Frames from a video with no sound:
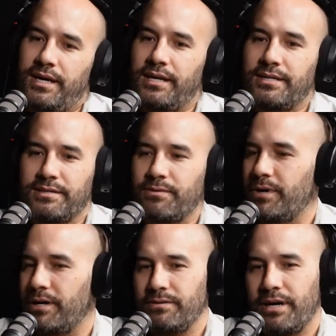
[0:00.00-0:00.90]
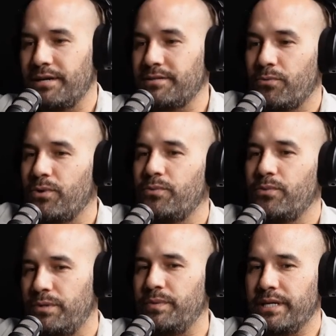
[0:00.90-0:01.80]
And he's like, well, and I was like, what
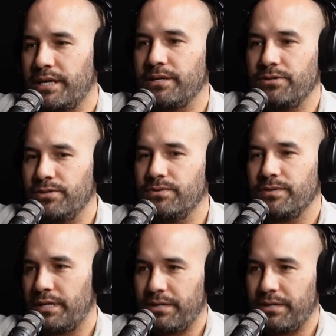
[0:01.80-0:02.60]
would we need to do?